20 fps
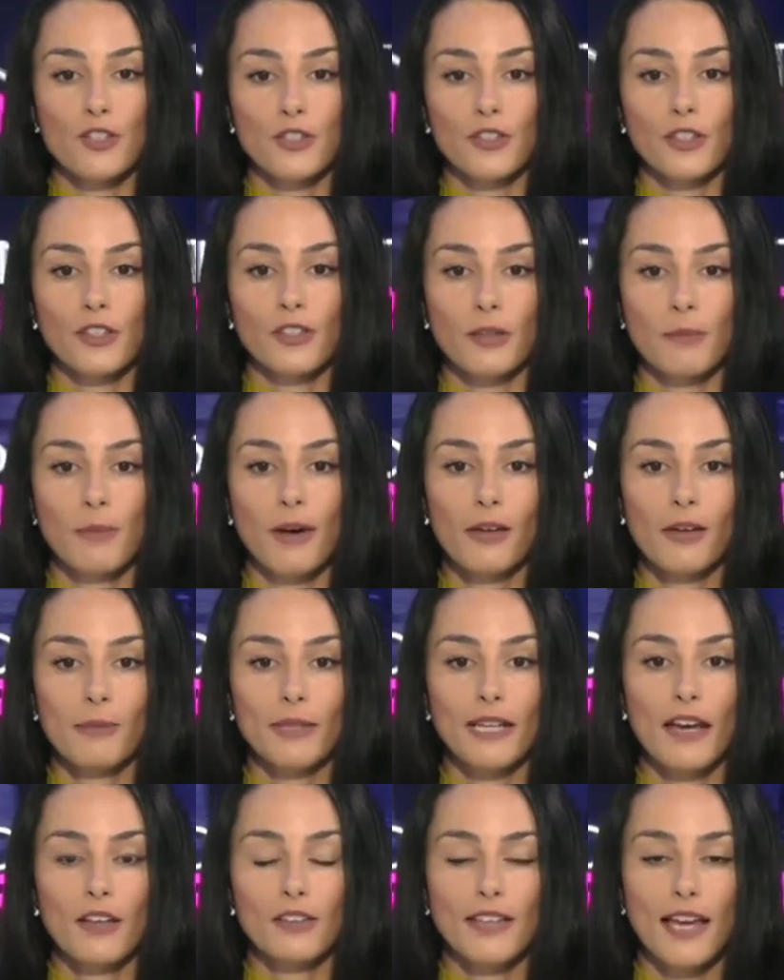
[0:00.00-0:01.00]
much to talk about,
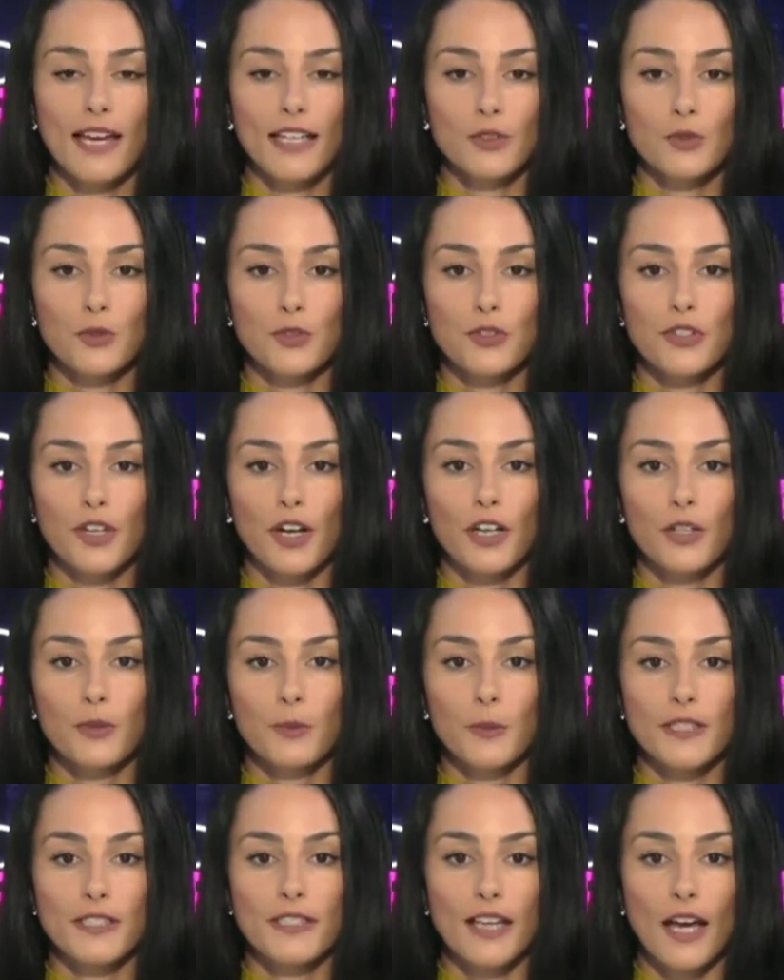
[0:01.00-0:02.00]
but I would like to
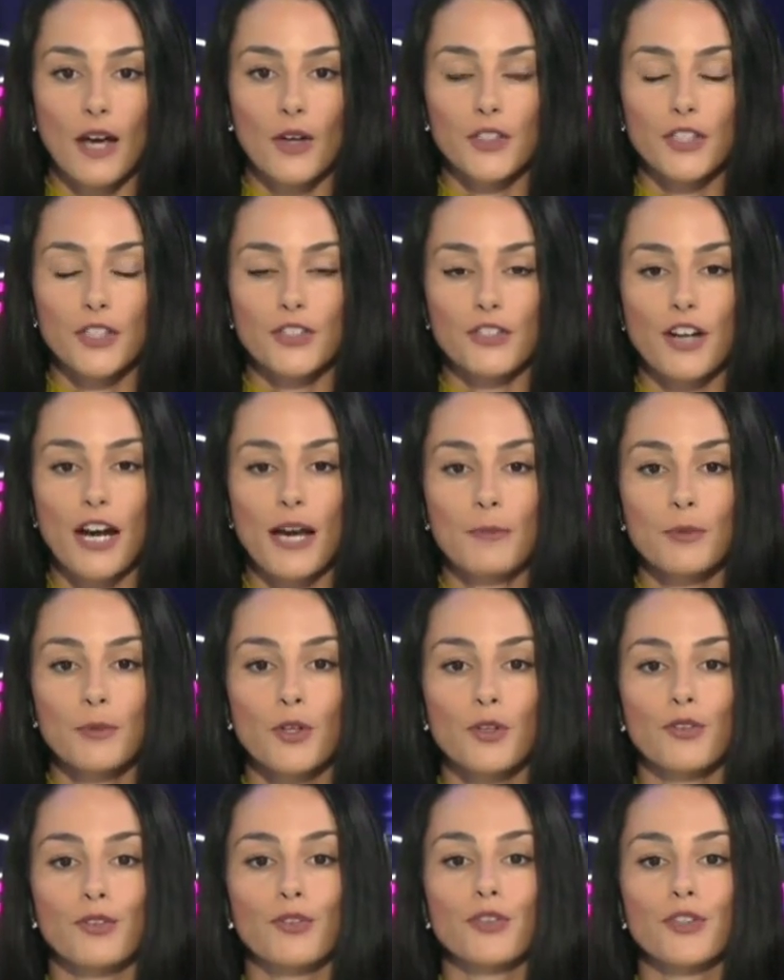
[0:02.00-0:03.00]
start with Saudi Aramco.